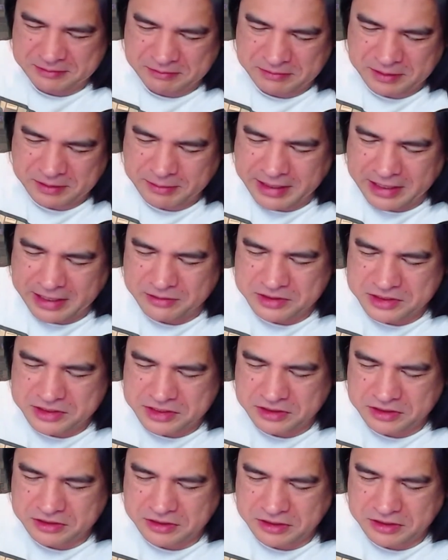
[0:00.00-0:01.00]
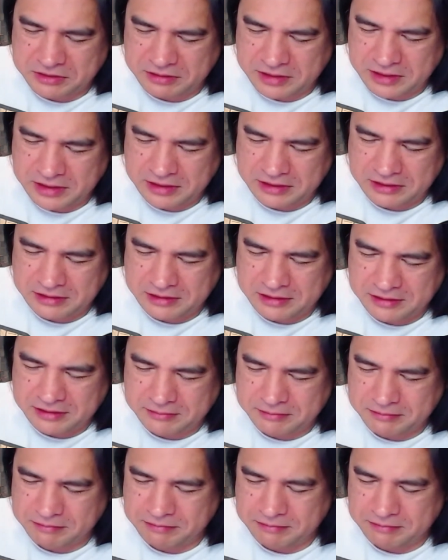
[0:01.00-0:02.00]
My battery's still good, right?
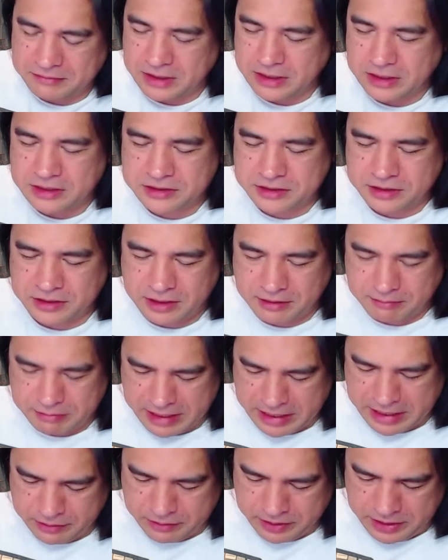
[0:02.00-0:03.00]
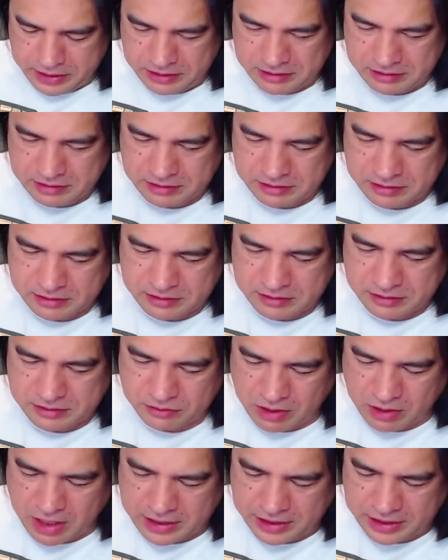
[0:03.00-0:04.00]
Yeah, I still got battery.
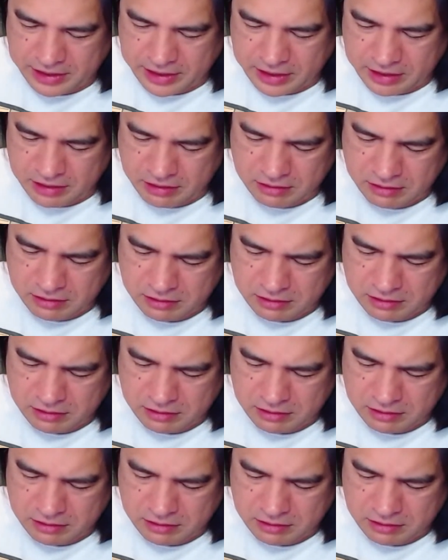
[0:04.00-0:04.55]
Grok, you there?